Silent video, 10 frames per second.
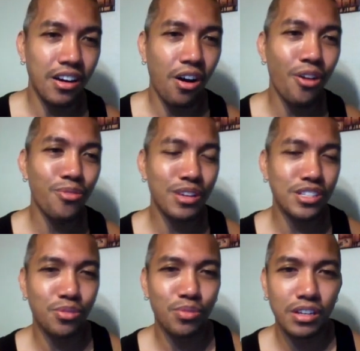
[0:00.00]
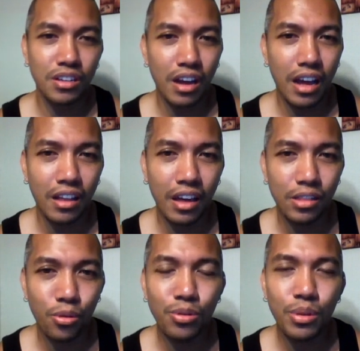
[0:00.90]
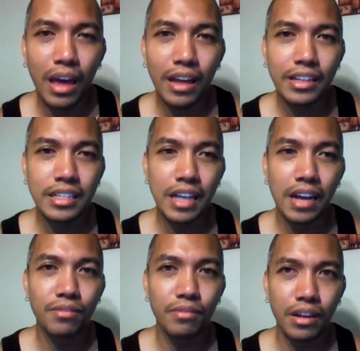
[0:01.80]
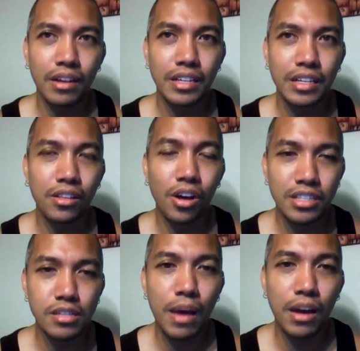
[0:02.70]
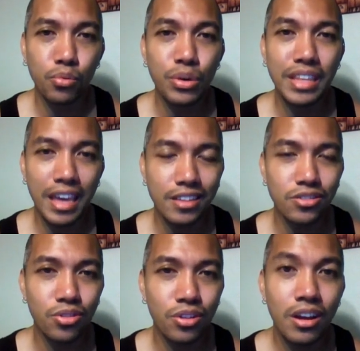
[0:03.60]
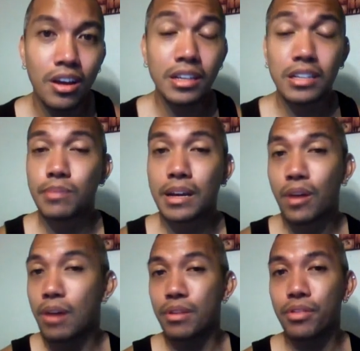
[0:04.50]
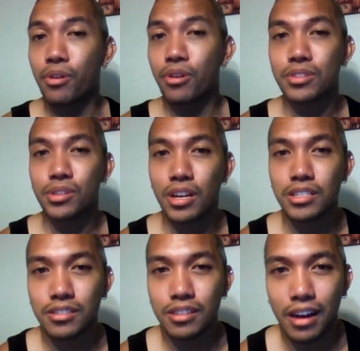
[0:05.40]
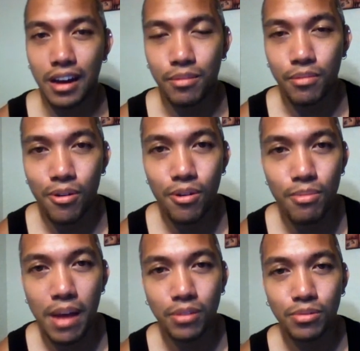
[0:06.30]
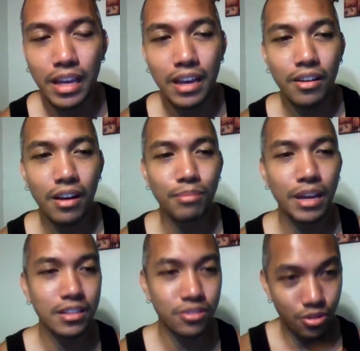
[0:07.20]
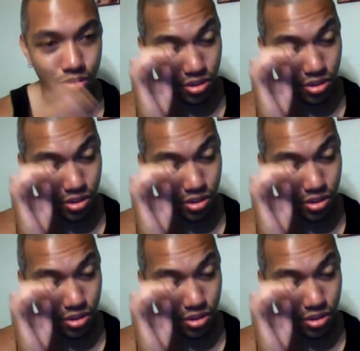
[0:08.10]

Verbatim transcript: heart-wrenching when I learned that he lost his battle with cancer, because my grandmother also lost her battle with cancer.